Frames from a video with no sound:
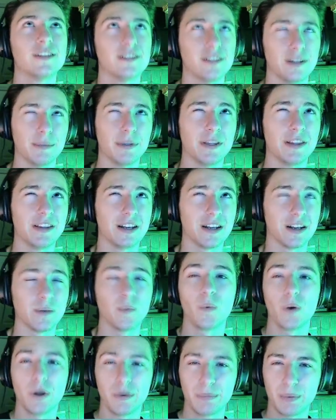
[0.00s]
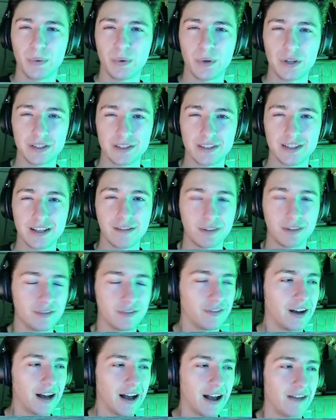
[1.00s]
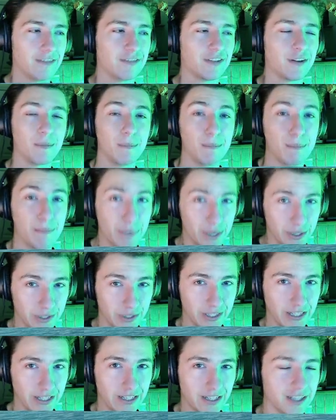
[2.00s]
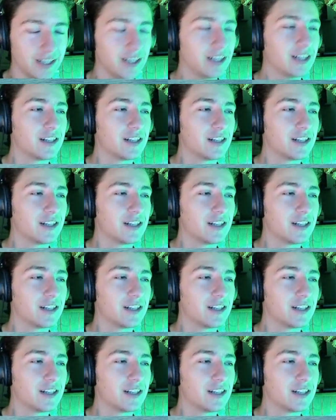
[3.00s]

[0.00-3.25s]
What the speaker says: 1.75 million.